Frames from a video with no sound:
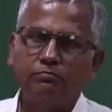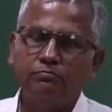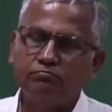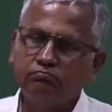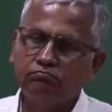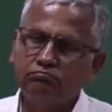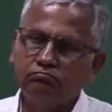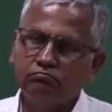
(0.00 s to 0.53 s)
of
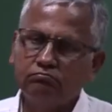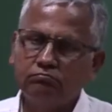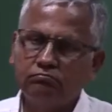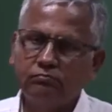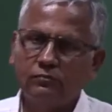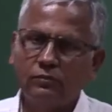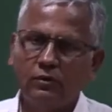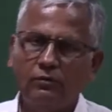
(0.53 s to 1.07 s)

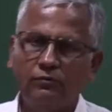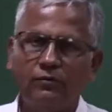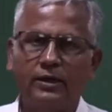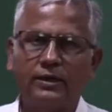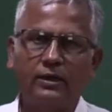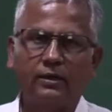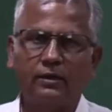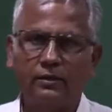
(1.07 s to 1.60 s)

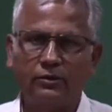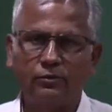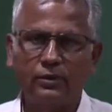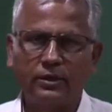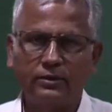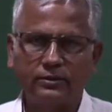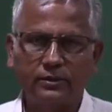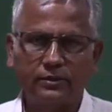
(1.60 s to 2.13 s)
funnel you
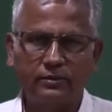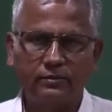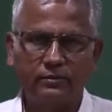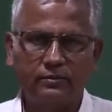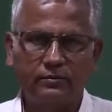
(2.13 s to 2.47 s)
can say,